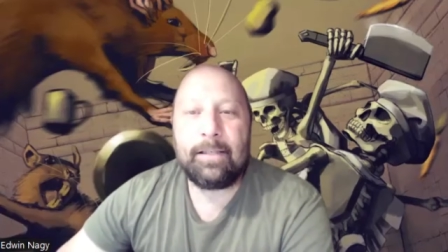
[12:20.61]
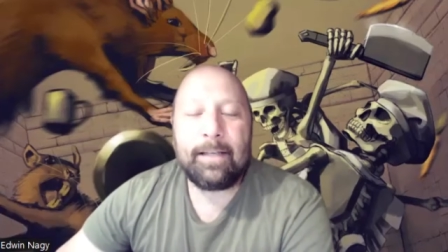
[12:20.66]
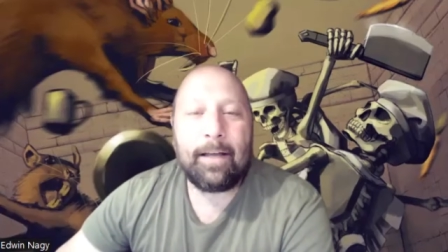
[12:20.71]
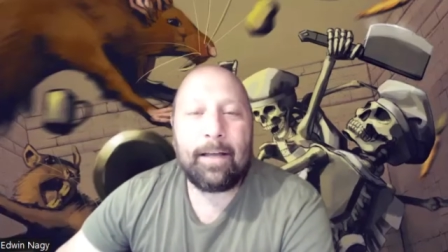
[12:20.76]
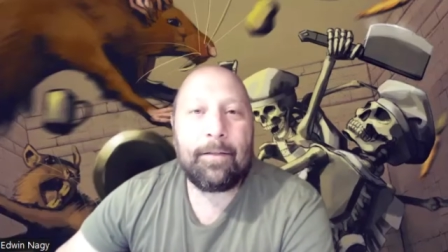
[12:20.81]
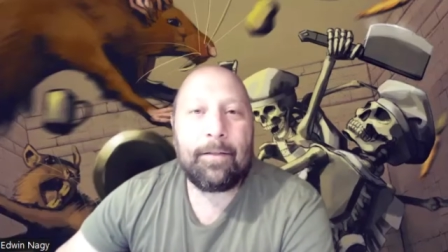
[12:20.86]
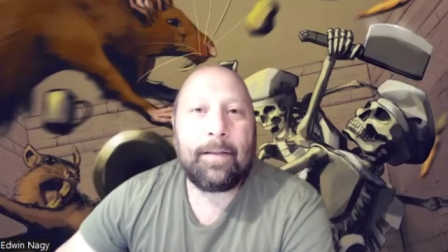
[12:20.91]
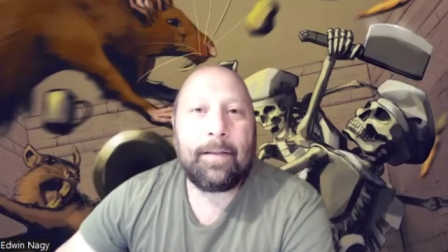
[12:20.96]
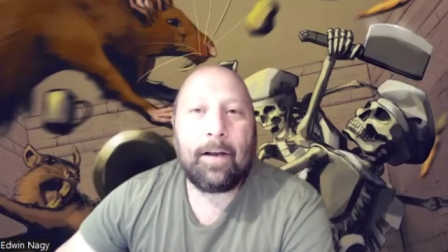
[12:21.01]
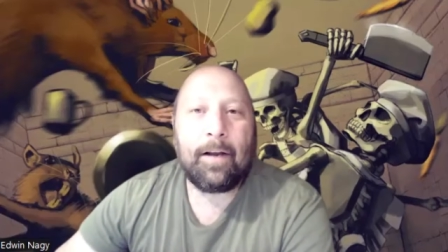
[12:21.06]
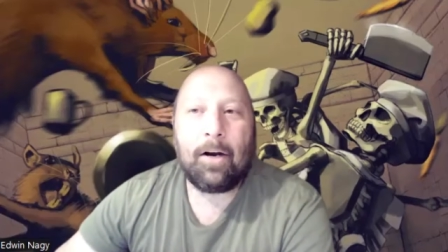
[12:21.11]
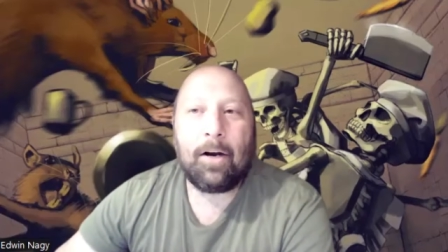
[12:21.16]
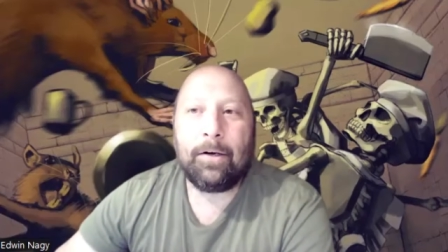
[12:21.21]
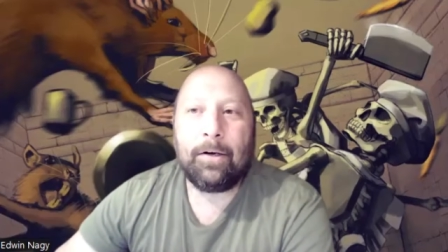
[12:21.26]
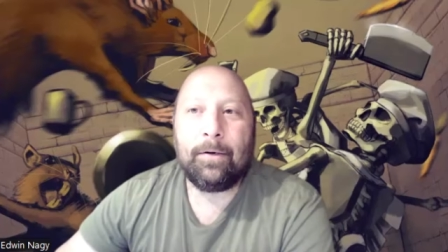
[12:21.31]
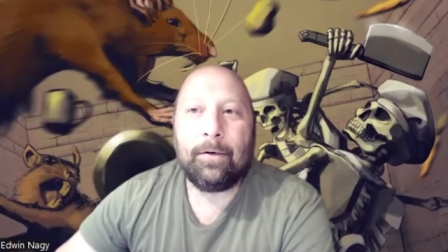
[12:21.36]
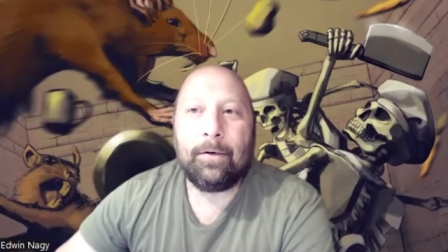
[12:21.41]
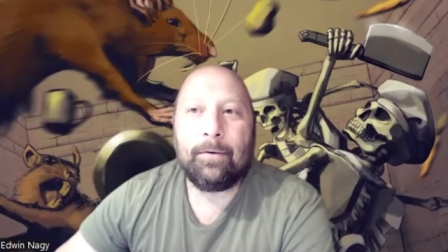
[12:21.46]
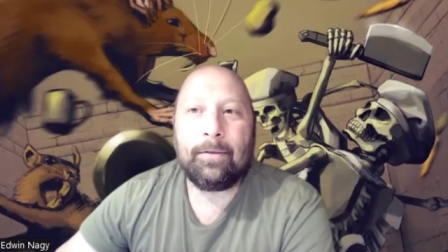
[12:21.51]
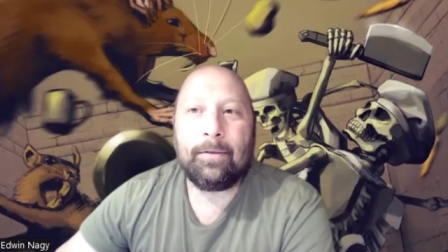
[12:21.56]
together the
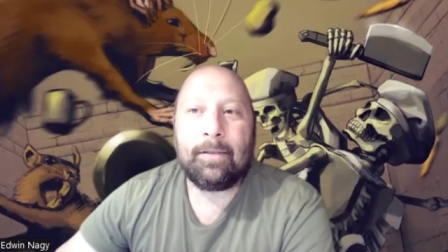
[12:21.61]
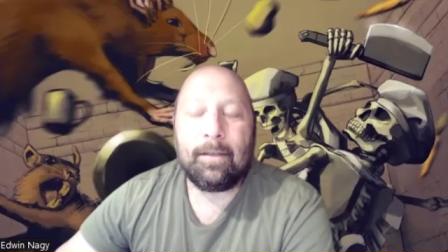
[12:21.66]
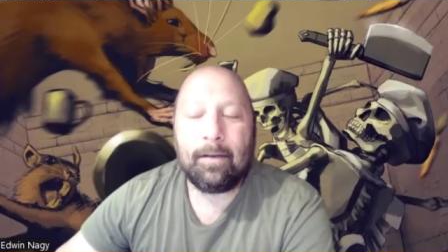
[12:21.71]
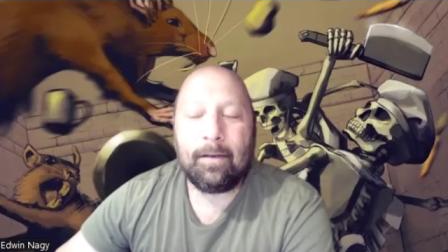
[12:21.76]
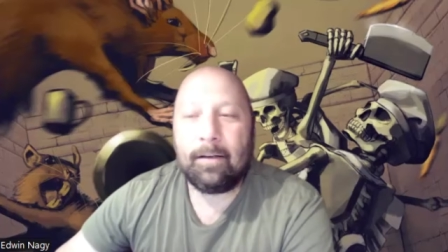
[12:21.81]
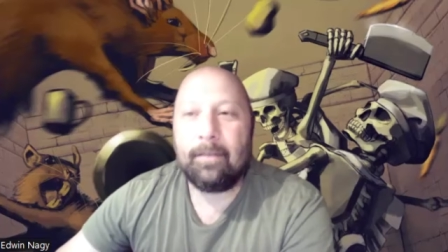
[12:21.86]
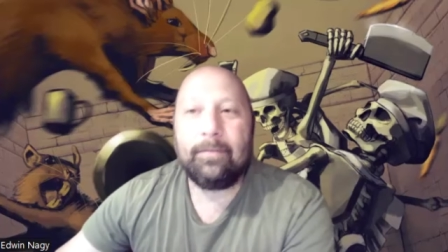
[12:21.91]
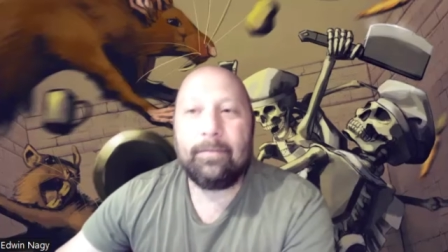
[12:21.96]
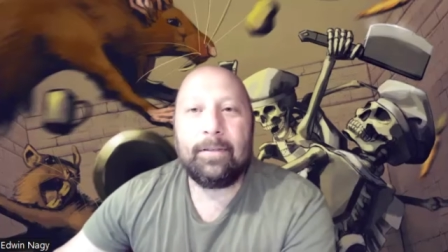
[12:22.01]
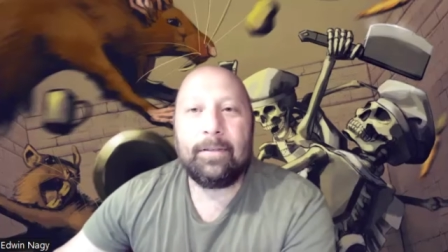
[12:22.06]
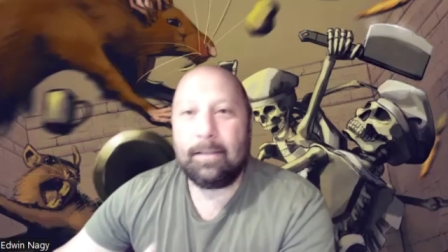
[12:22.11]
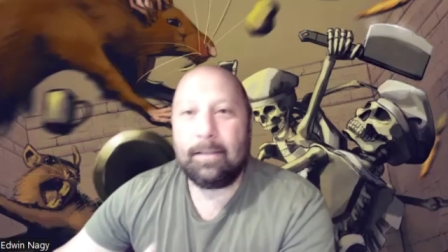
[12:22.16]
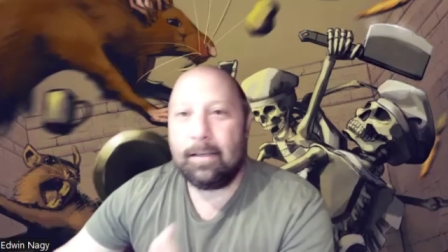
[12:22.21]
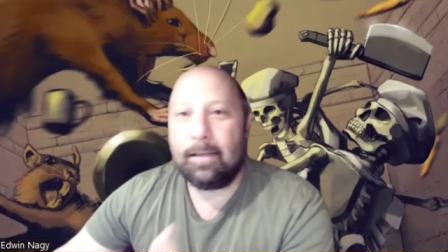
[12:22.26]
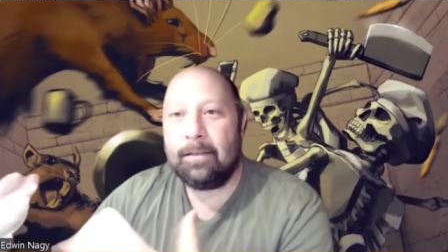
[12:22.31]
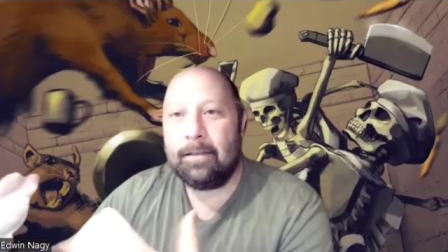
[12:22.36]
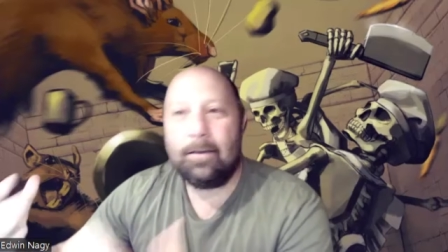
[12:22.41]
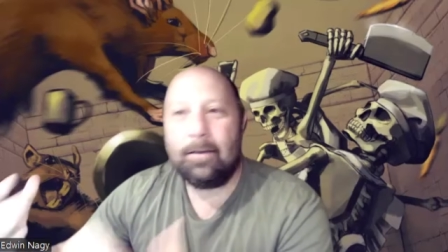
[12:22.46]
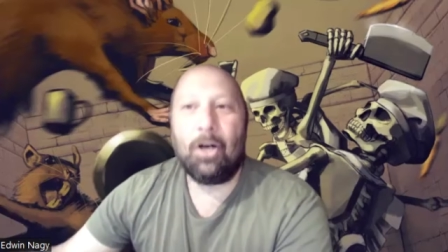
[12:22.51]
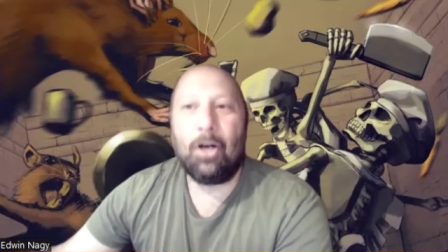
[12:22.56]
art notes and all of a
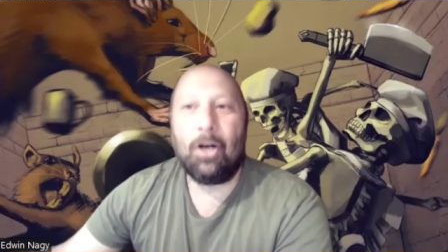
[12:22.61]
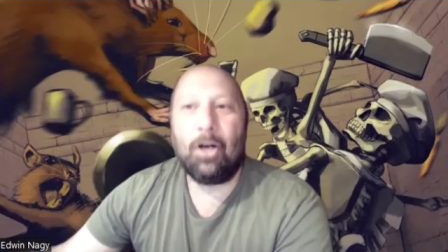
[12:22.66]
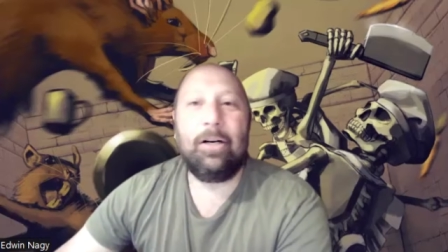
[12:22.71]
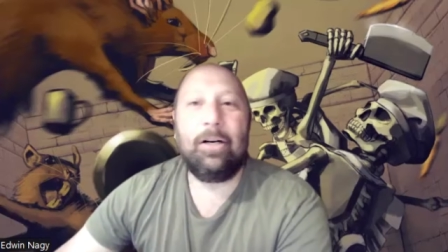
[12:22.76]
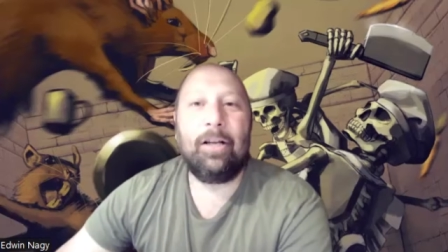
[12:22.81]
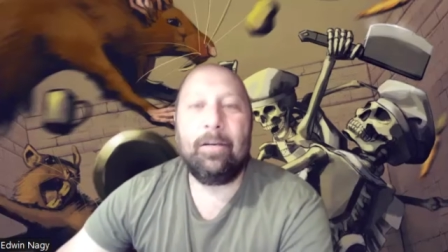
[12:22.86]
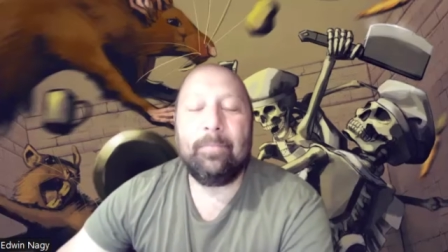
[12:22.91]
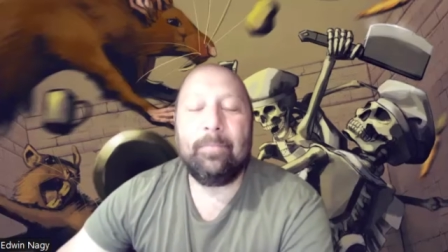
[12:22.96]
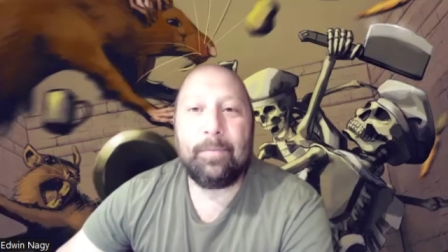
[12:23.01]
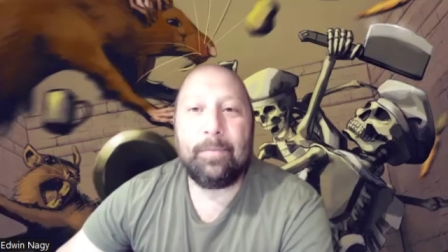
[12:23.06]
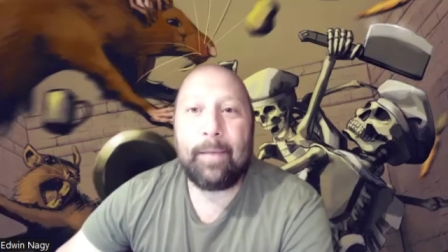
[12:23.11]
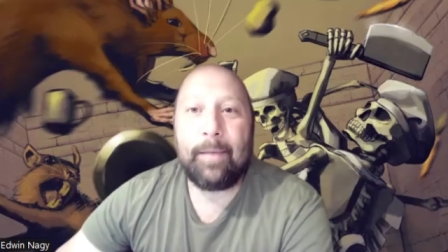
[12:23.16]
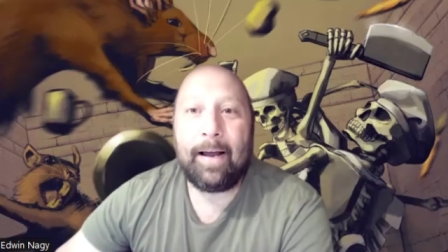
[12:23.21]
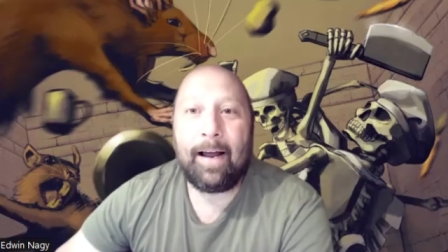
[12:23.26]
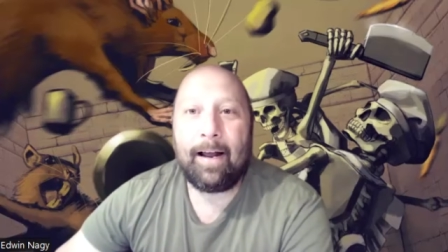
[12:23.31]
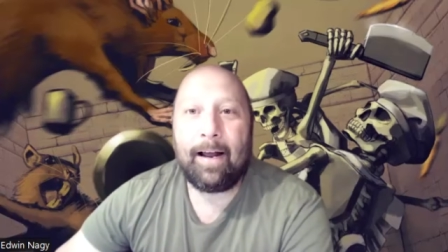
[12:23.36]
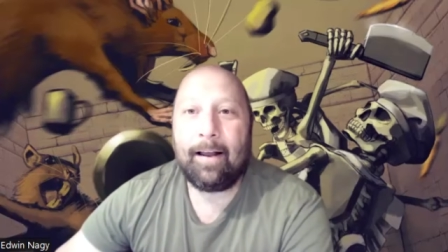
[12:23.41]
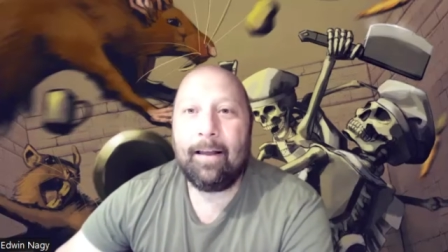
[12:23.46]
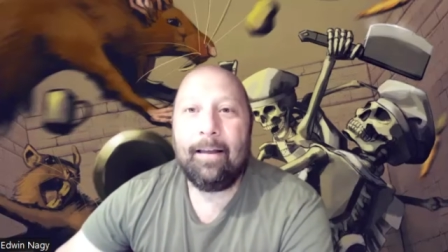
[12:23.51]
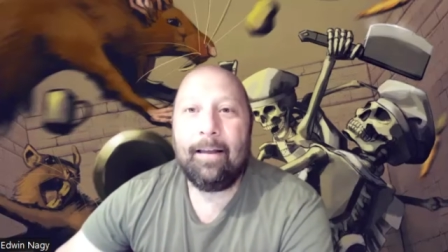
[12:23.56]
sudden art comes
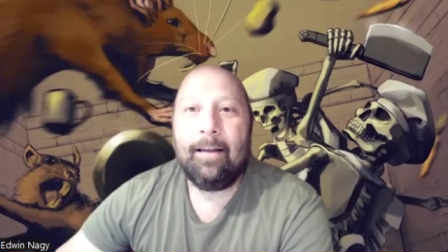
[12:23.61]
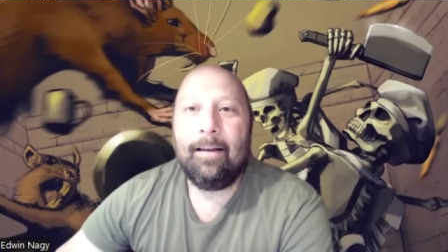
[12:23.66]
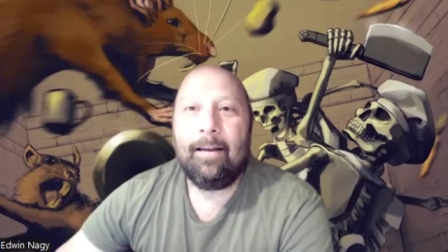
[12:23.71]
back